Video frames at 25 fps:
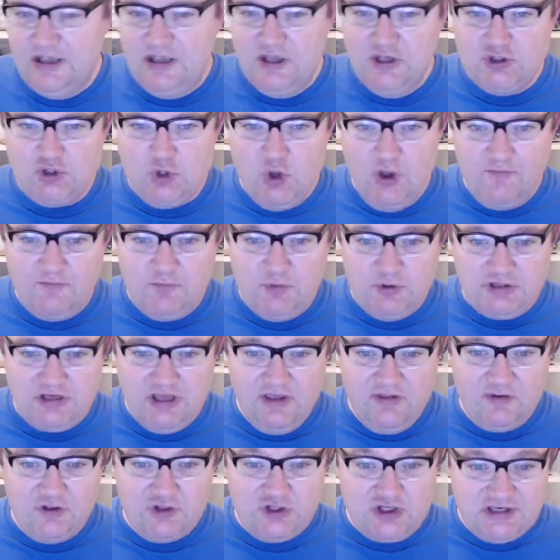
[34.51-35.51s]
So I've put
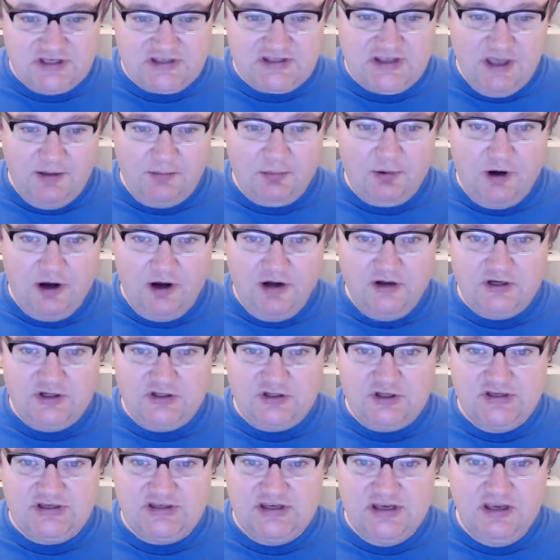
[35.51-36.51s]
together just that part
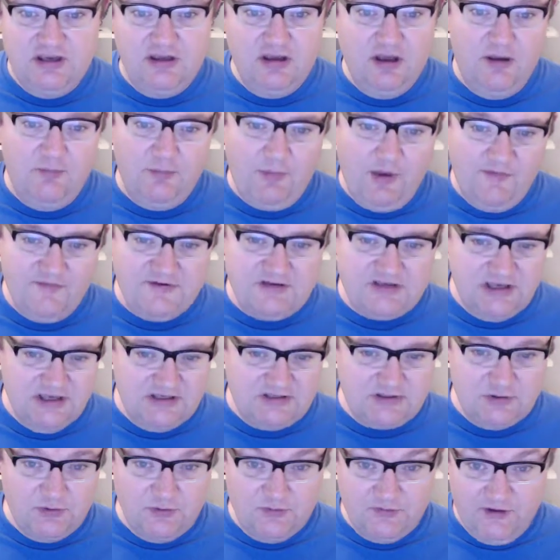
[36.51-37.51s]
just to see. Obviously I
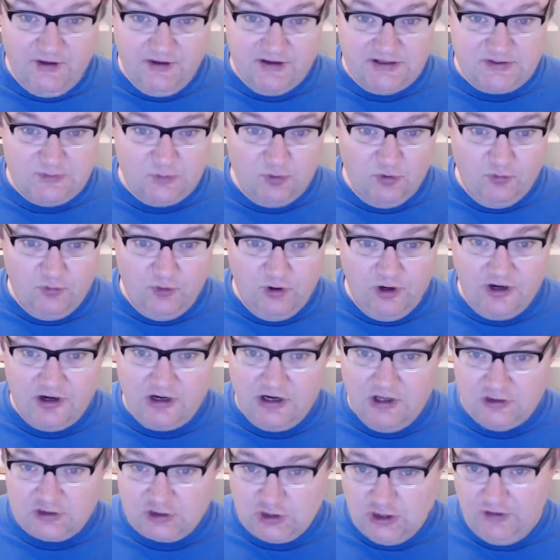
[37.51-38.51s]
still got some more work,
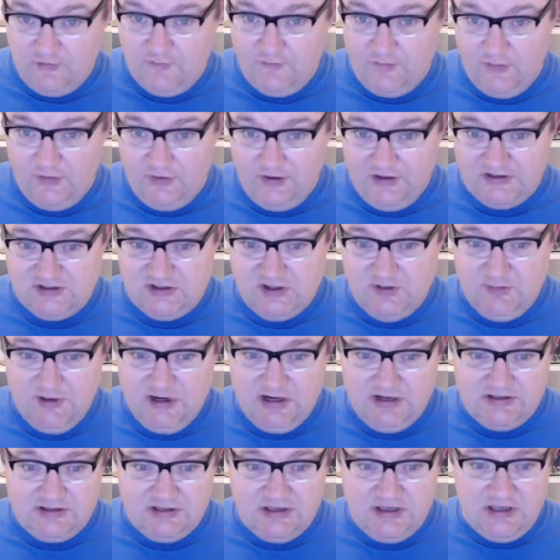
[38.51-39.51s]
and I'll show you a few things in a
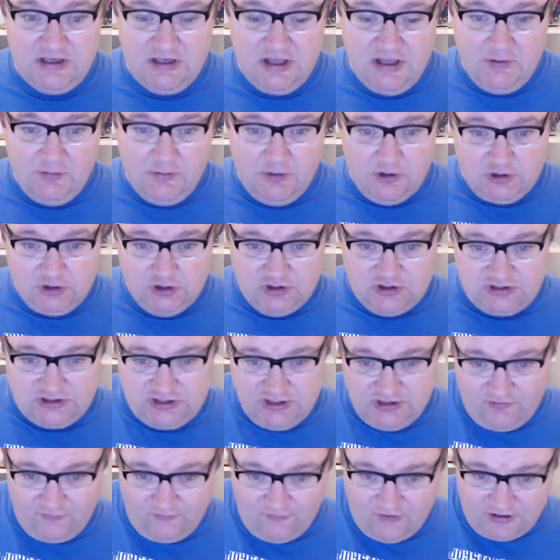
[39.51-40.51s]
minute. But you can
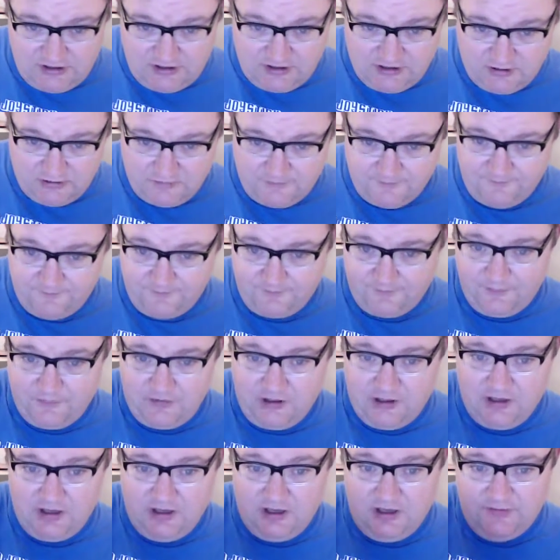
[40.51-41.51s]
see on the front here,
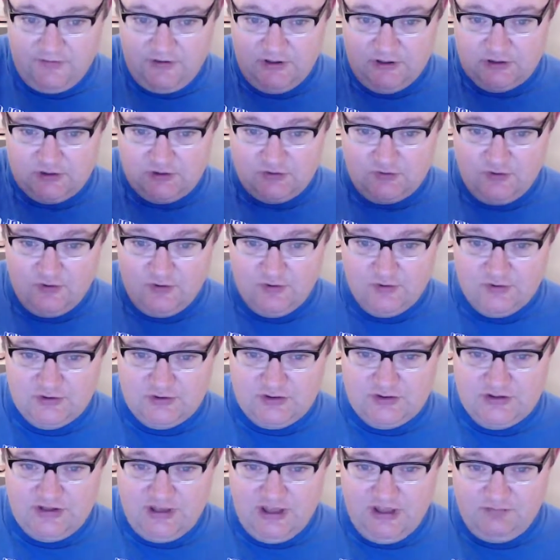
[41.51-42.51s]
there's
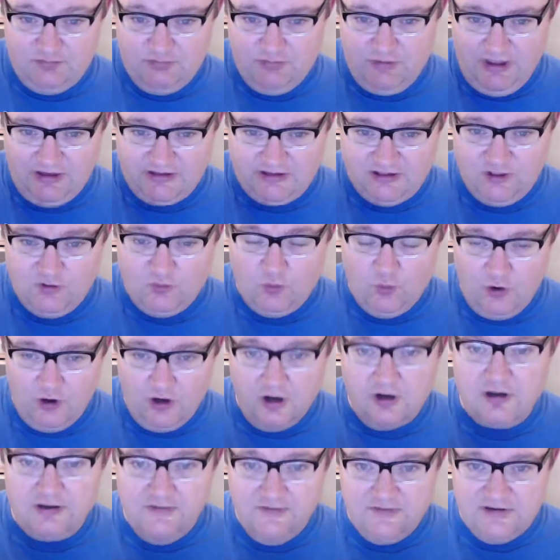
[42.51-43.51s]
screws that did
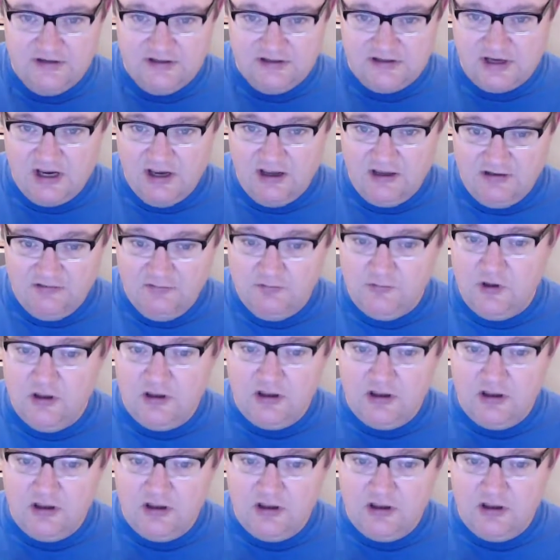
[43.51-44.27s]
work in the design.